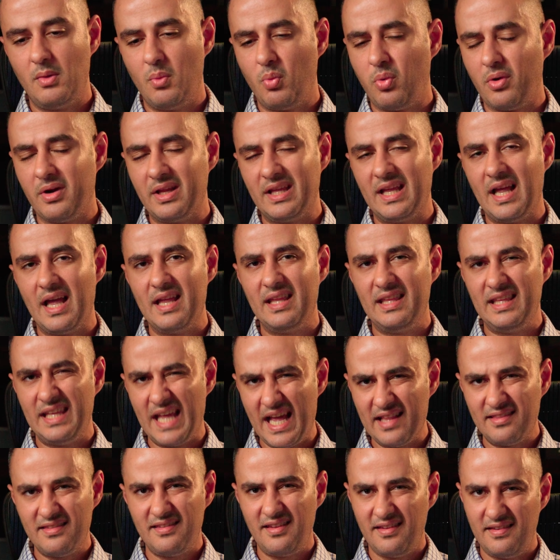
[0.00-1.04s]
We're
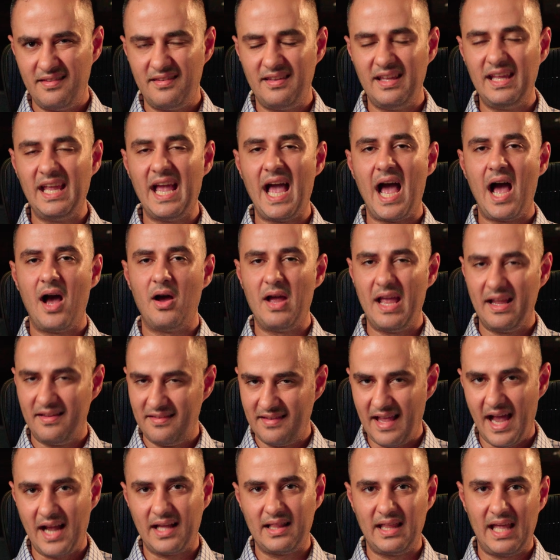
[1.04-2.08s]
yet to see
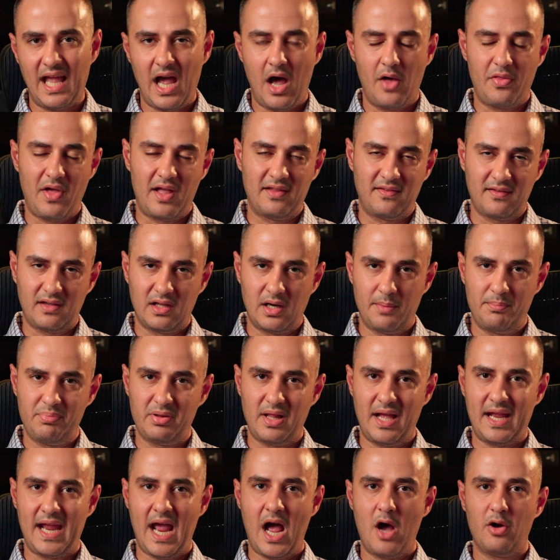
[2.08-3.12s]
exactly how that's going to
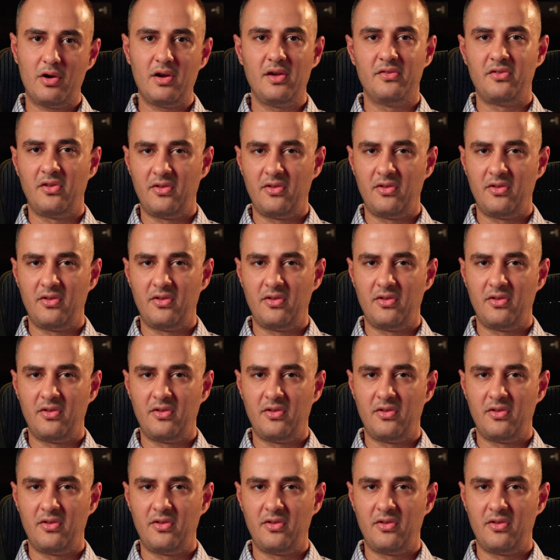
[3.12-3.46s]
play out because